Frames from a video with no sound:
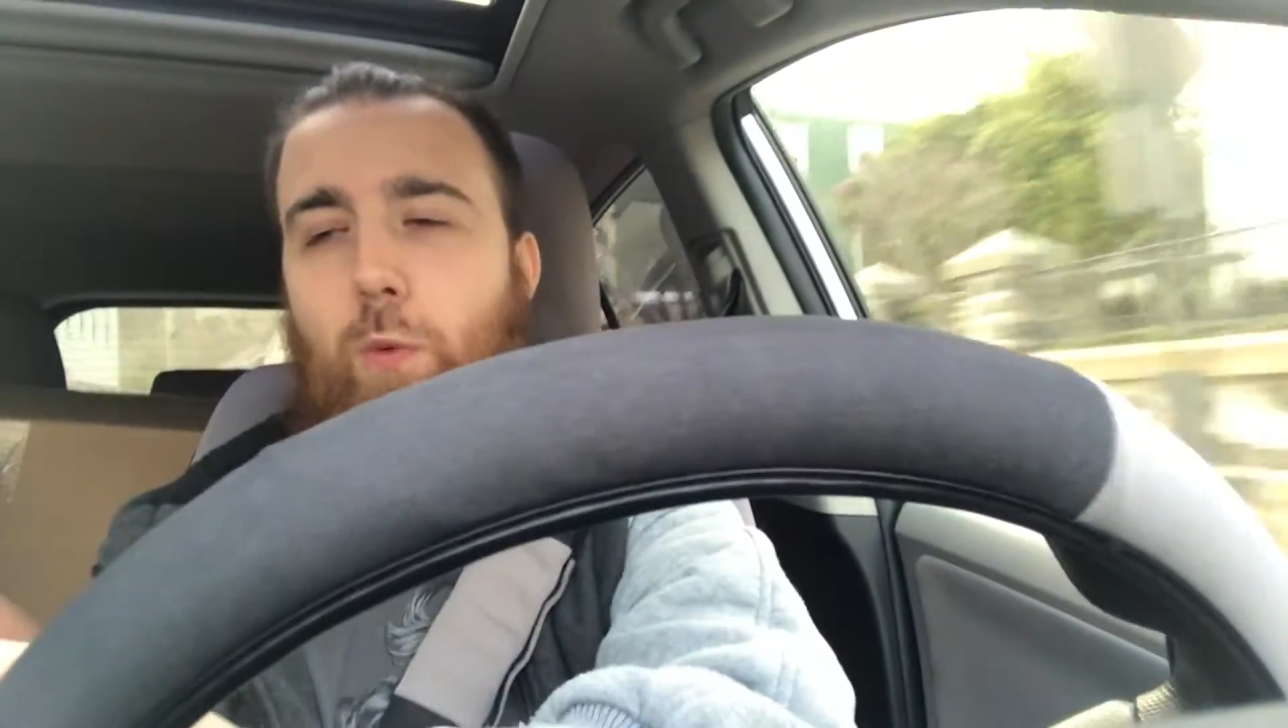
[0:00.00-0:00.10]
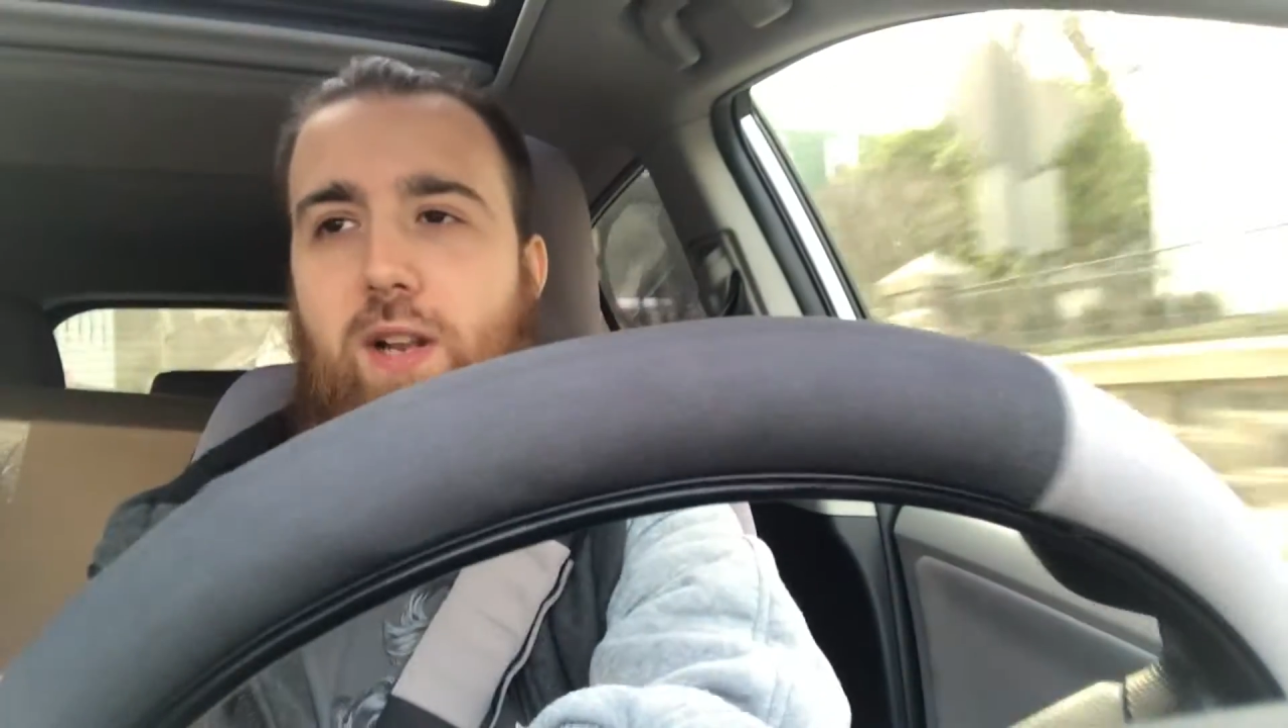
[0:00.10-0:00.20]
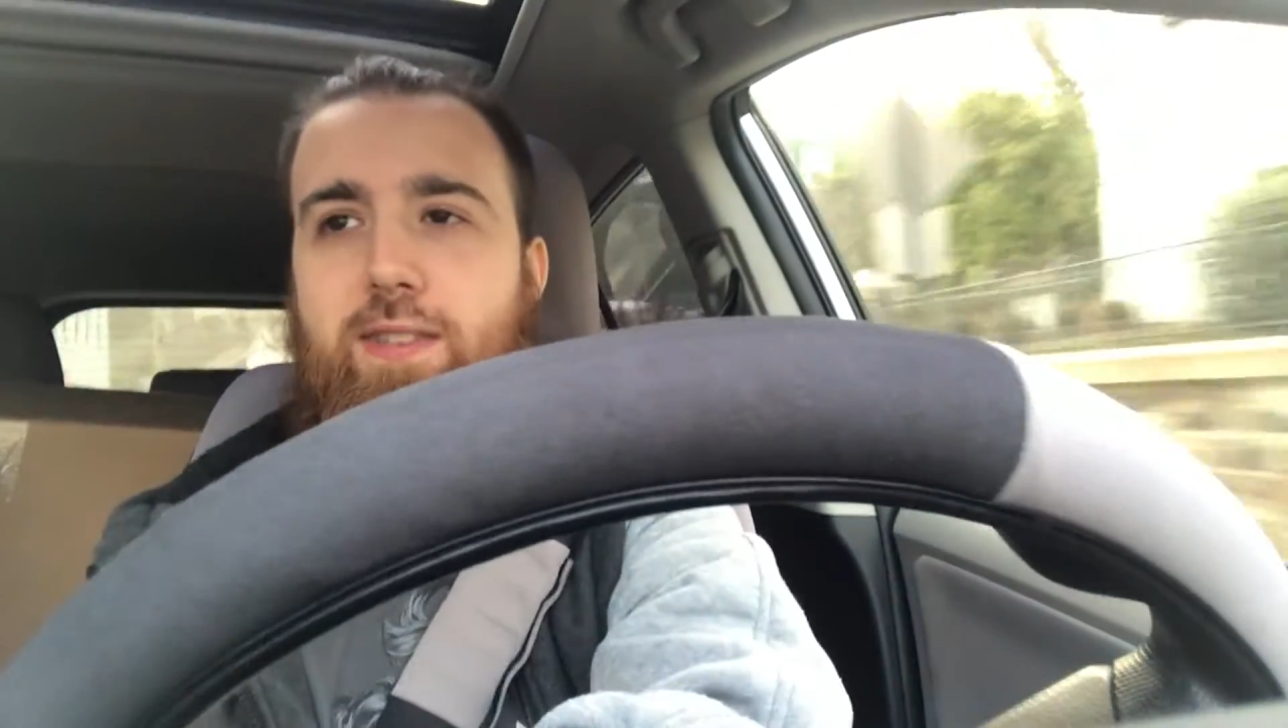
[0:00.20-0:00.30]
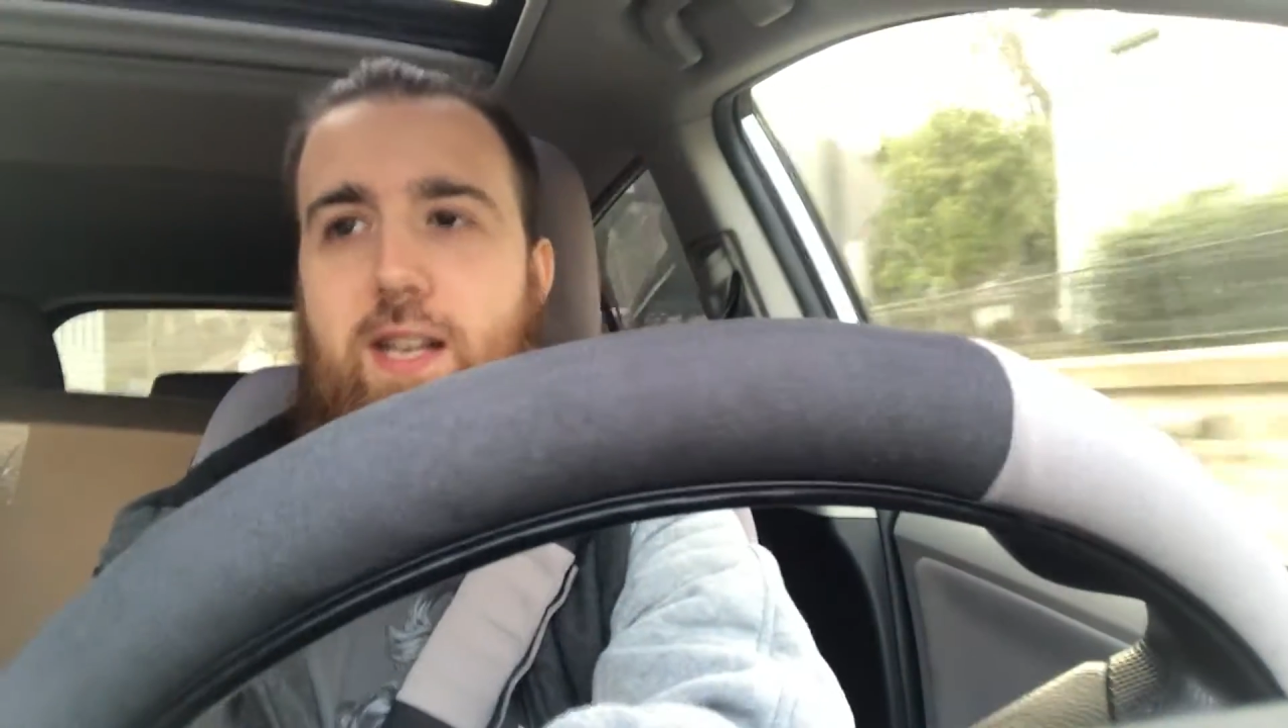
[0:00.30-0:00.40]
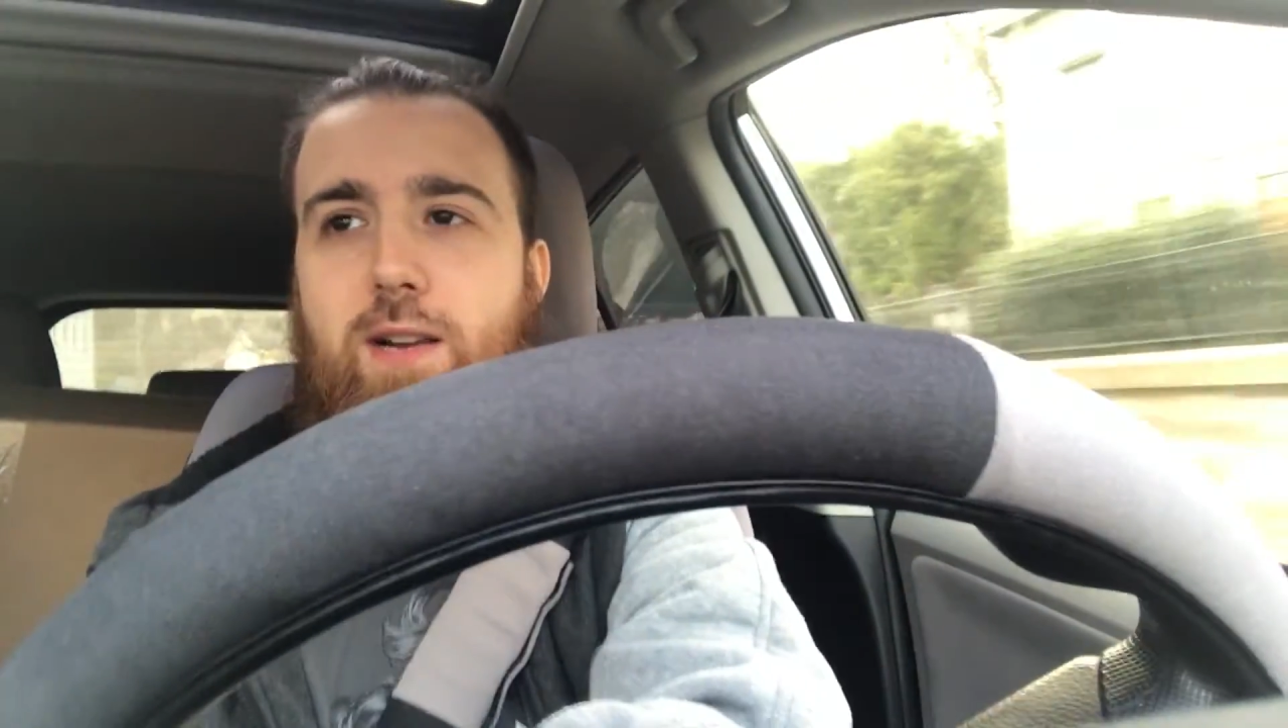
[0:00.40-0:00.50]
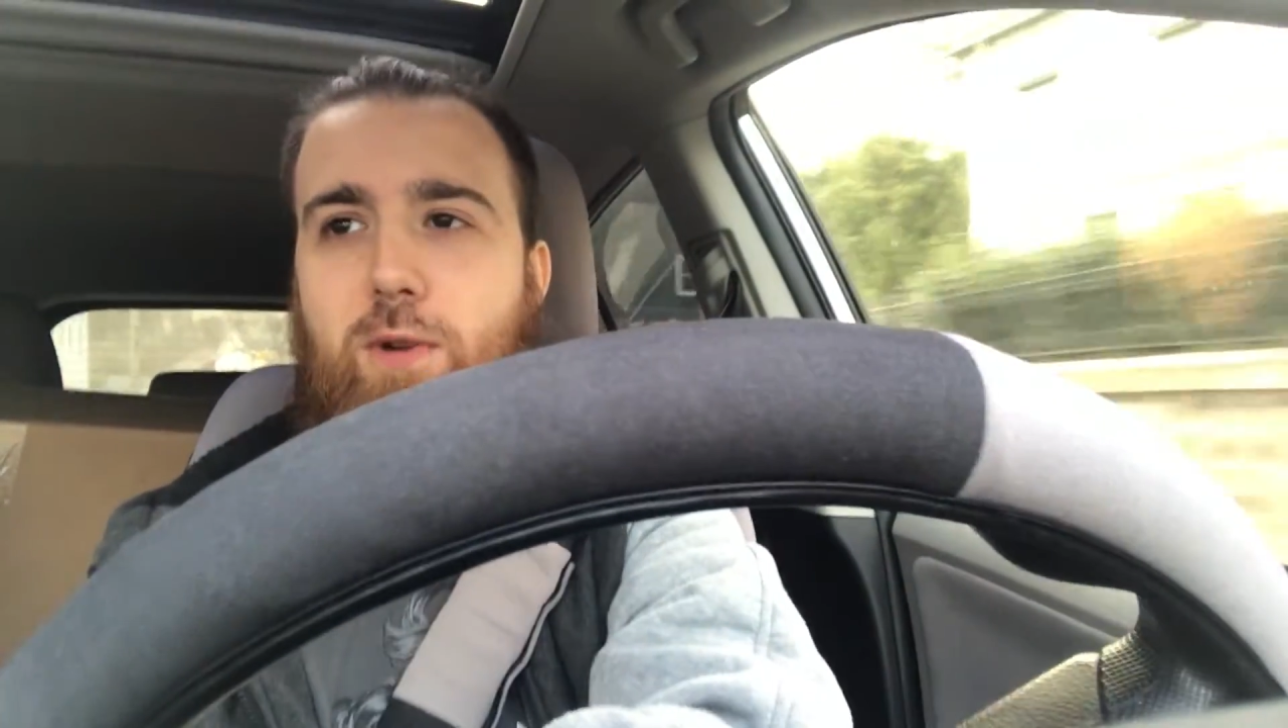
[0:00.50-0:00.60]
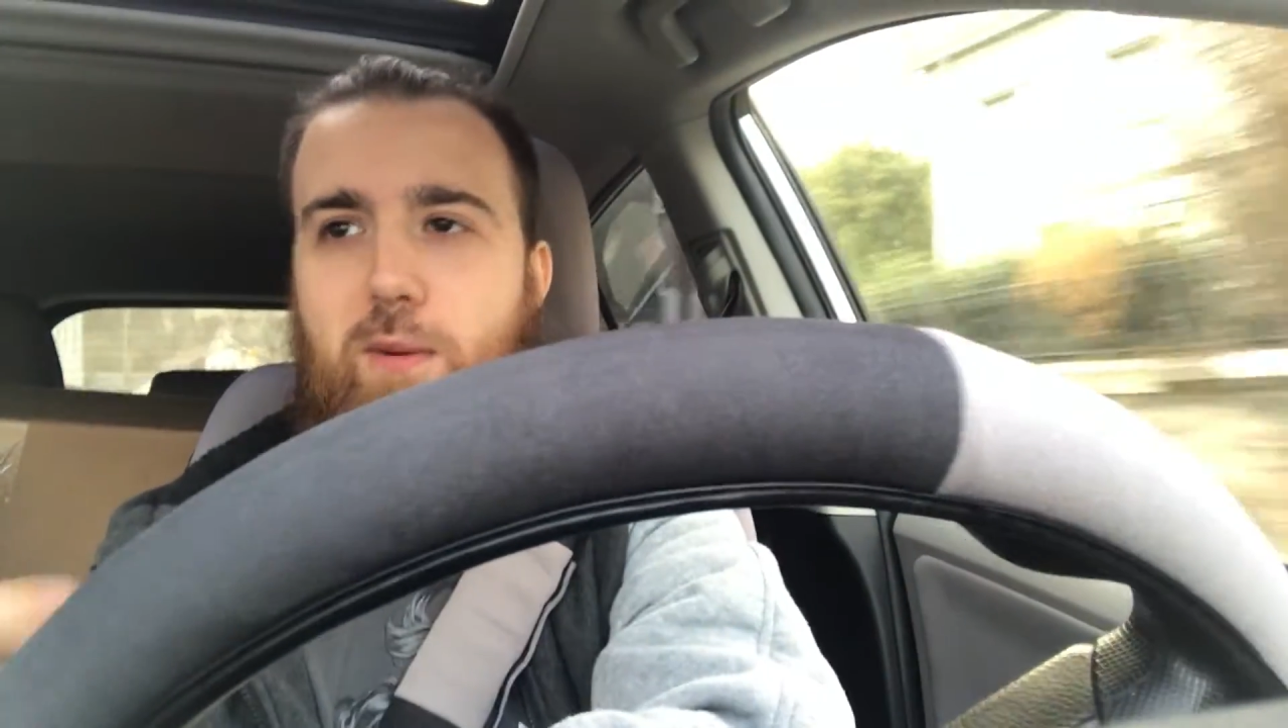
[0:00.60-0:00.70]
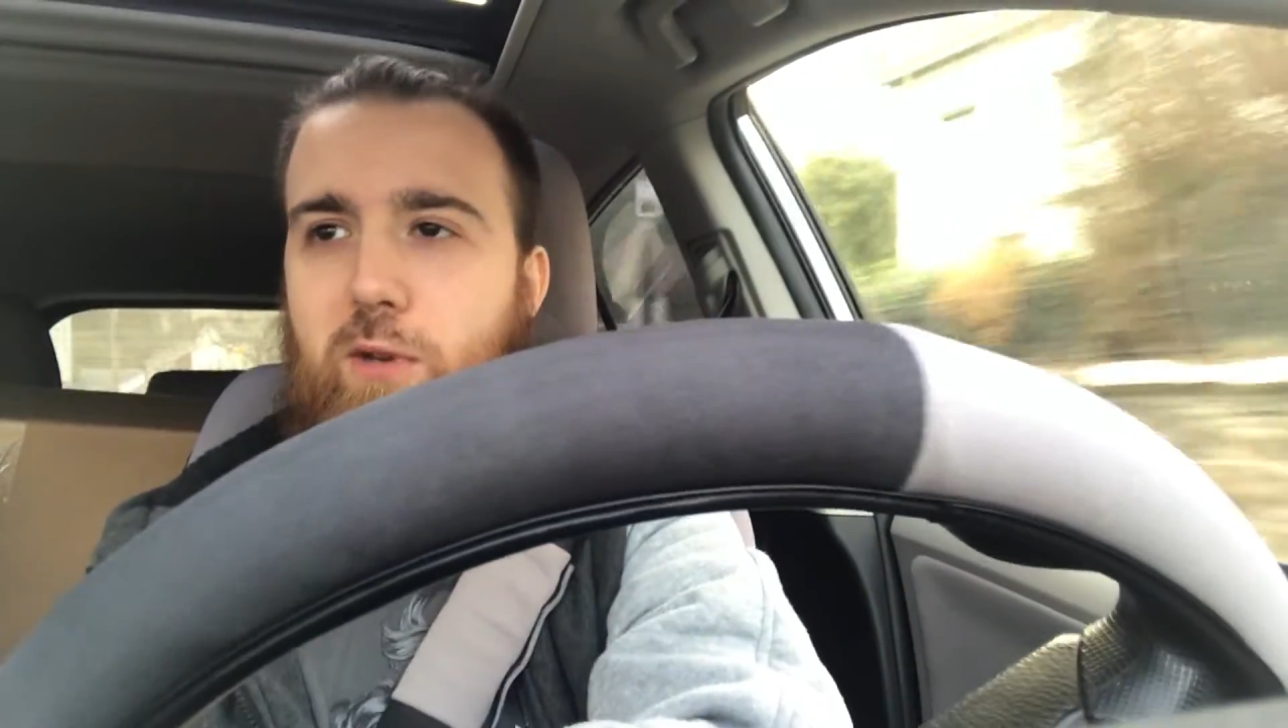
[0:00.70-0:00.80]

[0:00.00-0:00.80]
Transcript: it's Wednesday